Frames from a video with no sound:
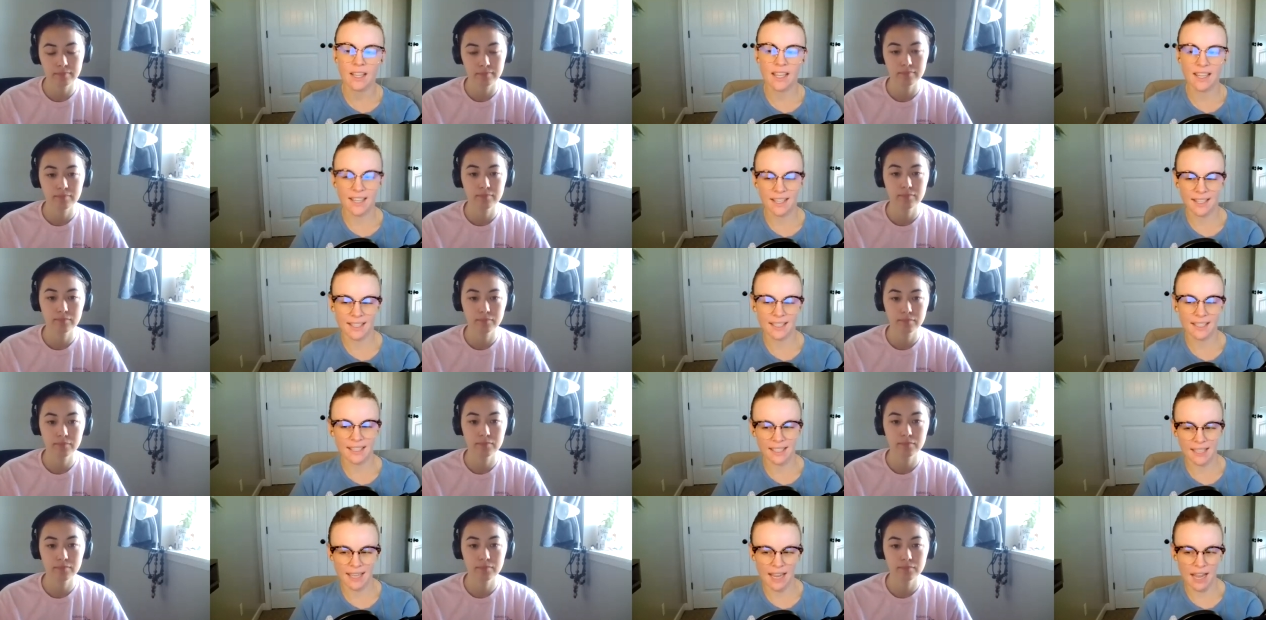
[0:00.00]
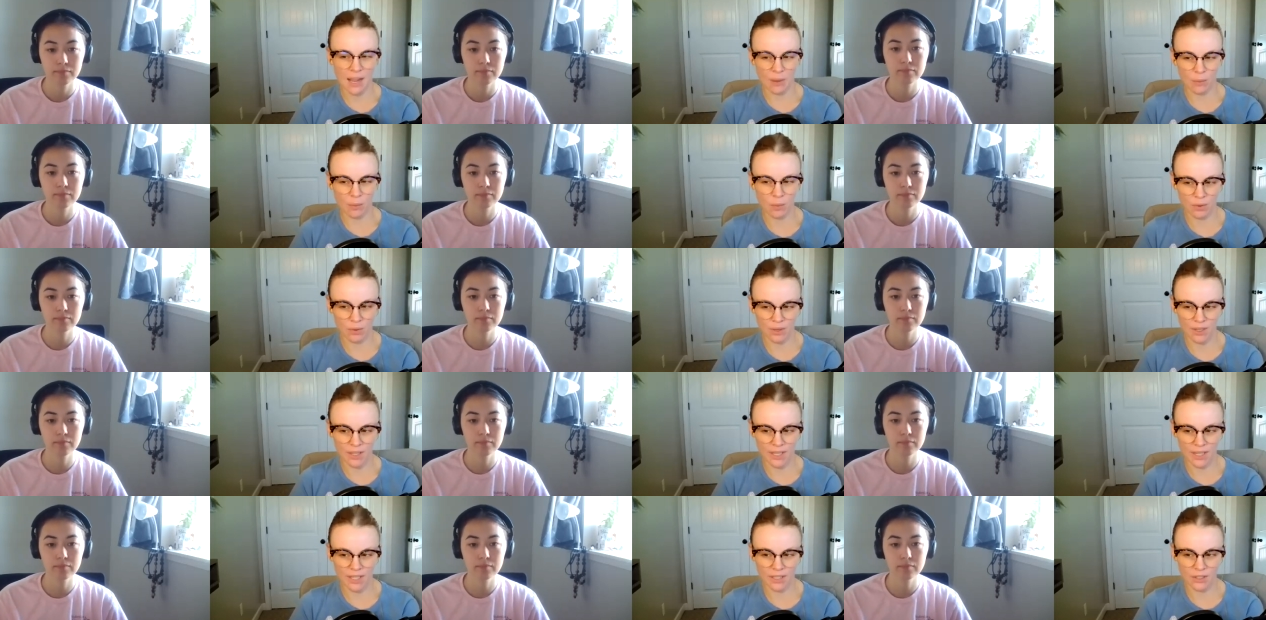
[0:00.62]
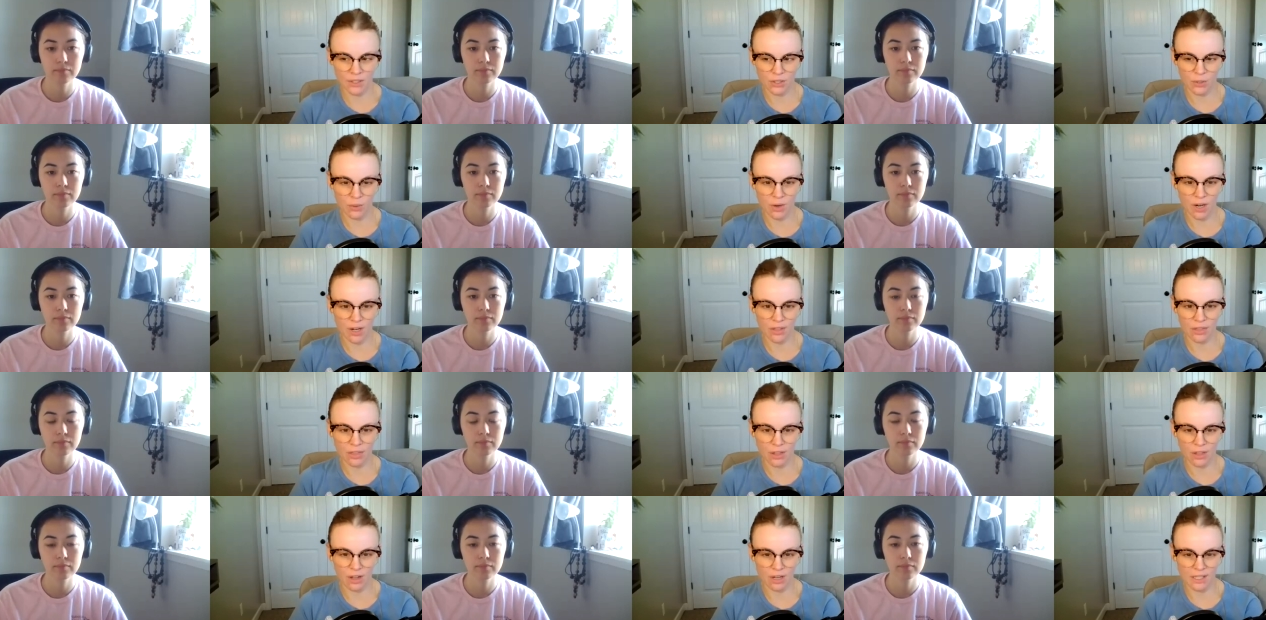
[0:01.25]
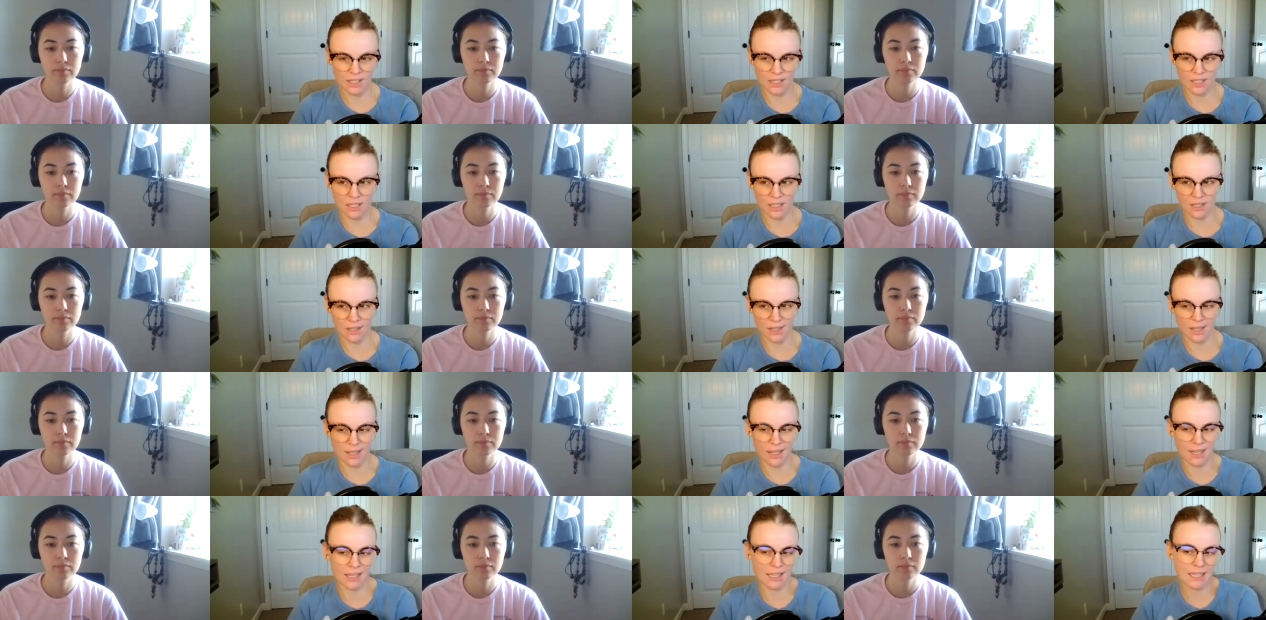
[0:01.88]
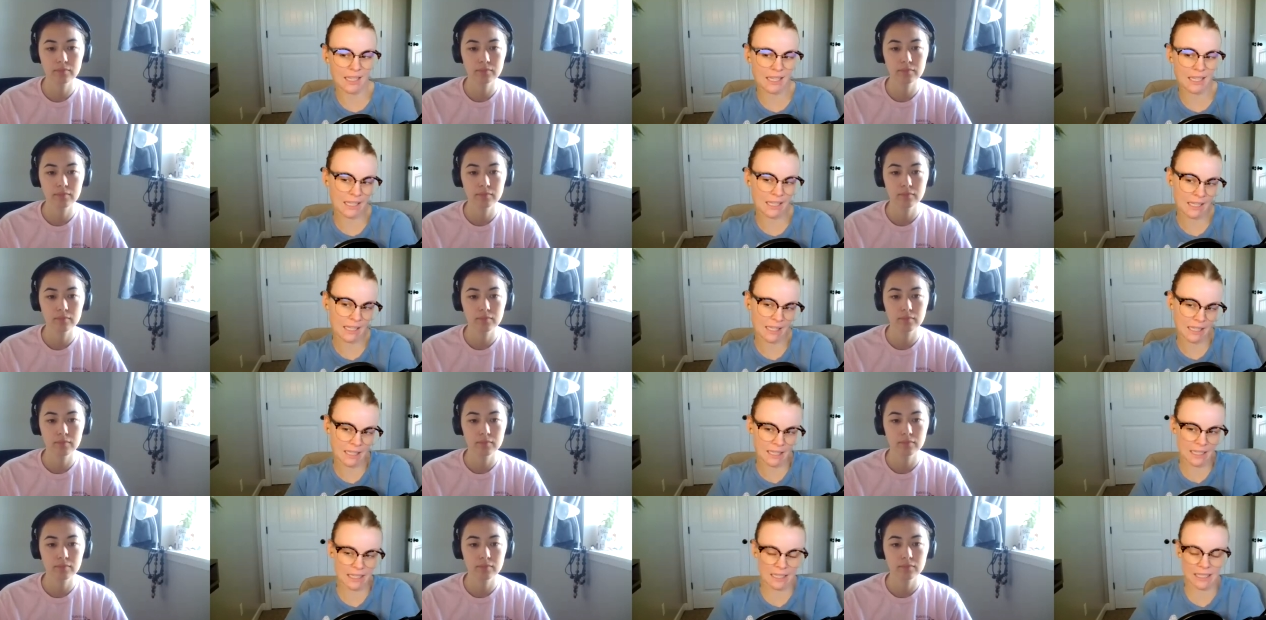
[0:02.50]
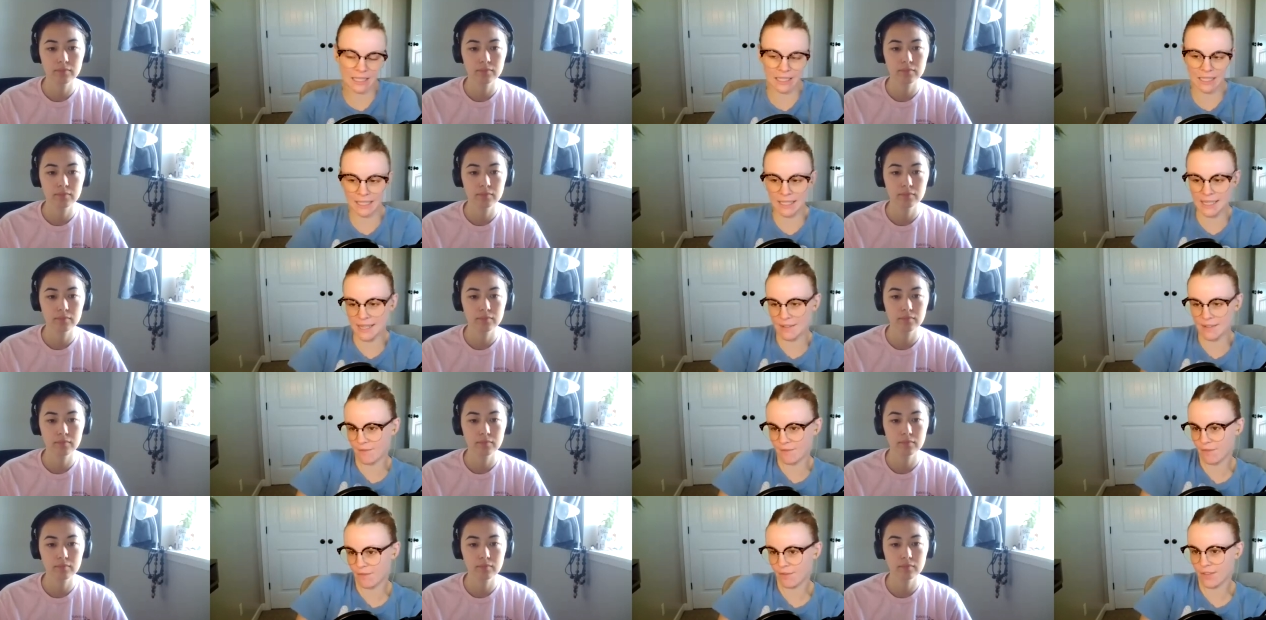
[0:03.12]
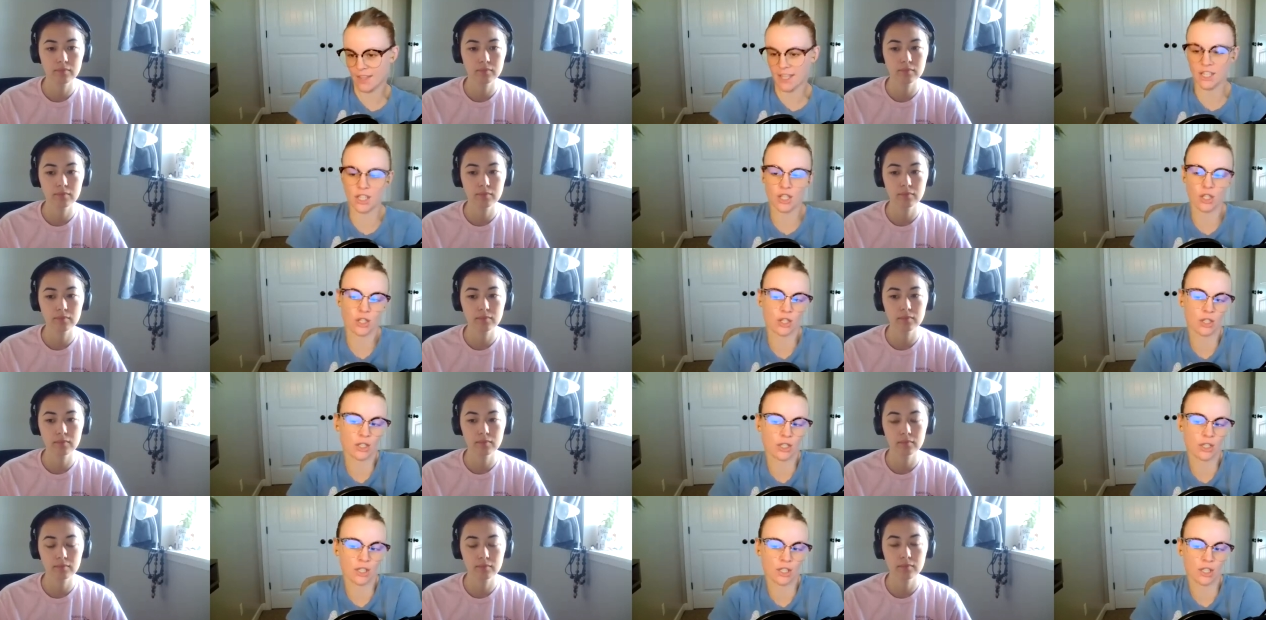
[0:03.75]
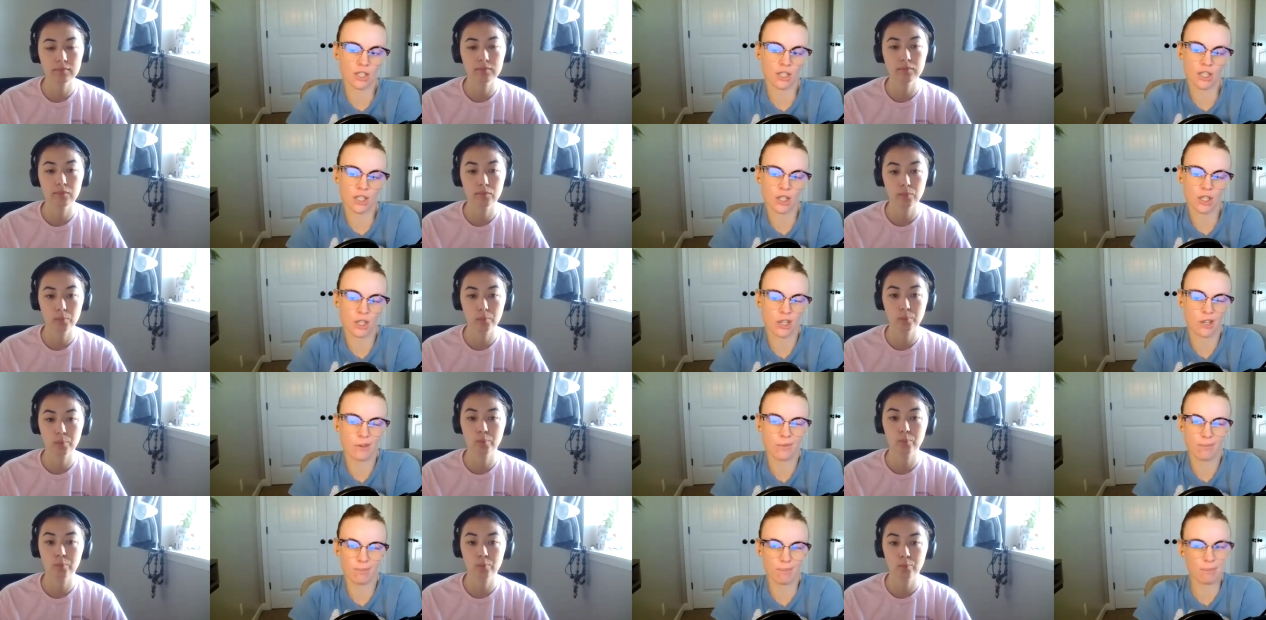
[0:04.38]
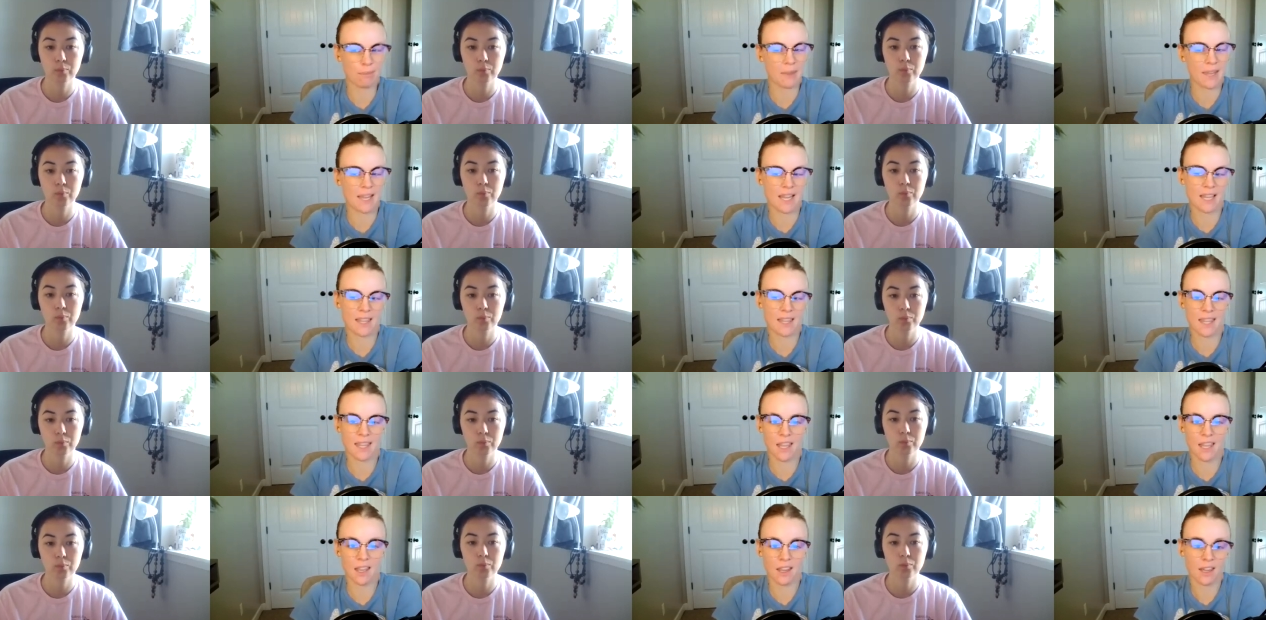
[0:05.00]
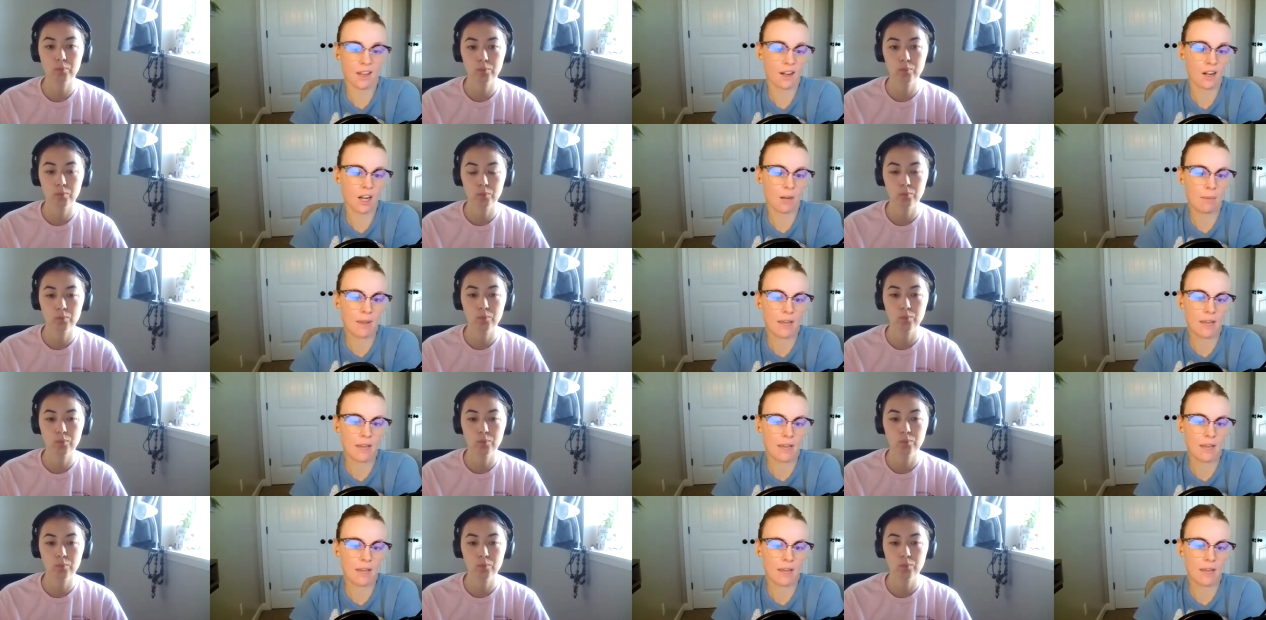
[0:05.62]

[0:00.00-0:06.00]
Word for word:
Speaker 1: And yeah, we'll get to our thoughts on like if they should or shouldn't be a thing in our